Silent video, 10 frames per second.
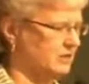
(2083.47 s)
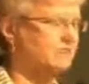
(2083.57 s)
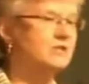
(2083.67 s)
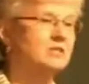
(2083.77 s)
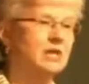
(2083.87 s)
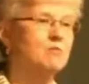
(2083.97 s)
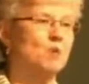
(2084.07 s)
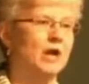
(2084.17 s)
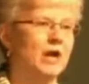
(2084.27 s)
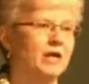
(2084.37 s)
In the same
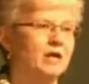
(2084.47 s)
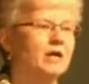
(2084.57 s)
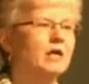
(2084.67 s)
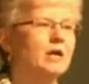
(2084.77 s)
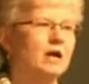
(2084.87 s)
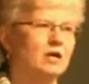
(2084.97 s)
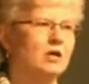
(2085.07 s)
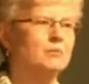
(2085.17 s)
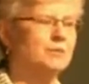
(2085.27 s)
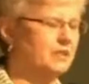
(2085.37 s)
way, a
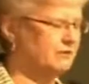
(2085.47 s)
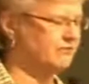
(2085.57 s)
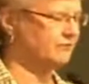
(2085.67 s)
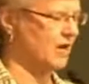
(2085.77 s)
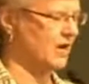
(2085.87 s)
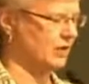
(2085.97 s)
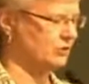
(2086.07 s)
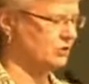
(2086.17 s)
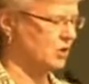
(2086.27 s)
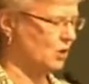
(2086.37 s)
company
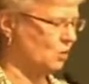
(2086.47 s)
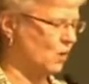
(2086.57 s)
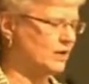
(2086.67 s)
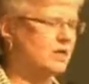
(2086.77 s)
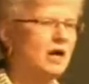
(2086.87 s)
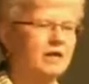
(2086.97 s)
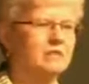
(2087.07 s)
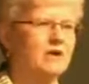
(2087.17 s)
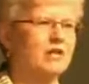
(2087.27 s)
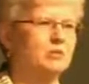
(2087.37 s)
files what kind
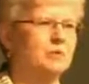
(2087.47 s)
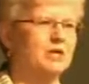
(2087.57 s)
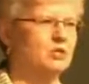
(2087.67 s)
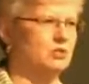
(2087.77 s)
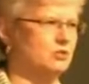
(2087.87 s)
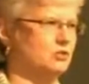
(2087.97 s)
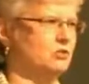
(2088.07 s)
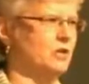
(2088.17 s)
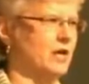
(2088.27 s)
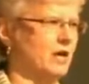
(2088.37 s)
of occupations do
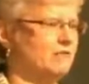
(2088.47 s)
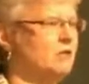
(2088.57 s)
you have?